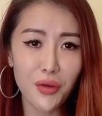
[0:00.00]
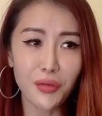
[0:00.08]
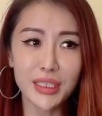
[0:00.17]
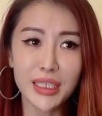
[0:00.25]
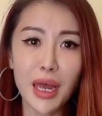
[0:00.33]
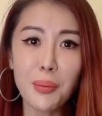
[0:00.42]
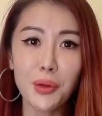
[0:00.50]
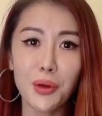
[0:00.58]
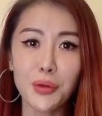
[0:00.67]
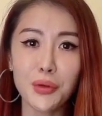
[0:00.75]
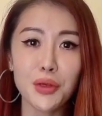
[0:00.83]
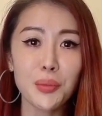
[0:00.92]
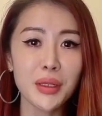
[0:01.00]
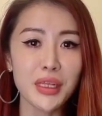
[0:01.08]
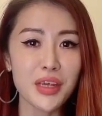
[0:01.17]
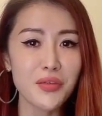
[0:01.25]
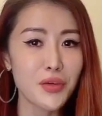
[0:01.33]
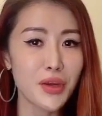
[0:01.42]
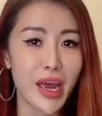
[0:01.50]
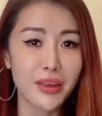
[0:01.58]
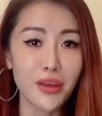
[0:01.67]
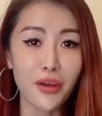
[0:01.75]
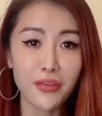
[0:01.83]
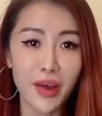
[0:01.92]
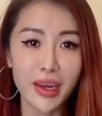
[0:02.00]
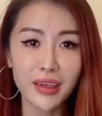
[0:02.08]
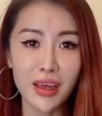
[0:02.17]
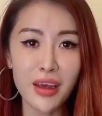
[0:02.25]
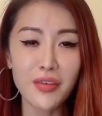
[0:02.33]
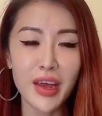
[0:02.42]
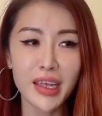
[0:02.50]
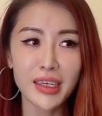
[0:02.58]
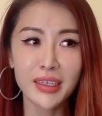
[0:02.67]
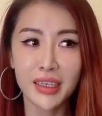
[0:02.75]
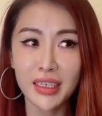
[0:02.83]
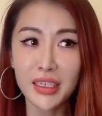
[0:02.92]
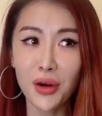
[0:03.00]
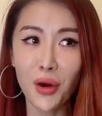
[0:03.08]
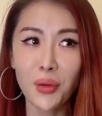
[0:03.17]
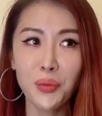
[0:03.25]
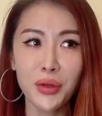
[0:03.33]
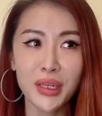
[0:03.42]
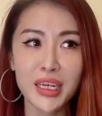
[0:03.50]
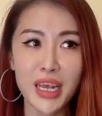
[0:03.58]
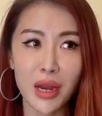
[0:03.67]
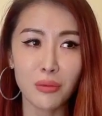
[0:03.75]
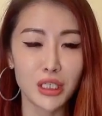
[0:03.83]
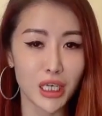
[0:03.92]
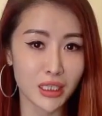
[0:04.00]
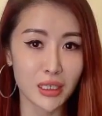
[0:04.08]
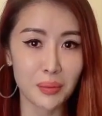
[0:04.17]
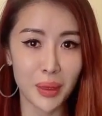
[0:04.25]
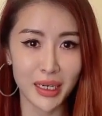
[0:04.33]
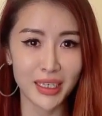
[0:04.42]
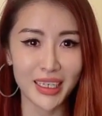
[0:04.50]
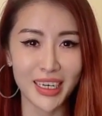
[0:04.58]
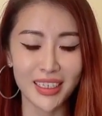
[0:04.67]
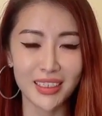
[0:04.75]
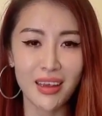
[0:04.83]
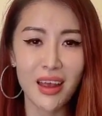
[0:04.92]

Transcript: For example, you believe you cannot find love and then later on really get rejected by a date.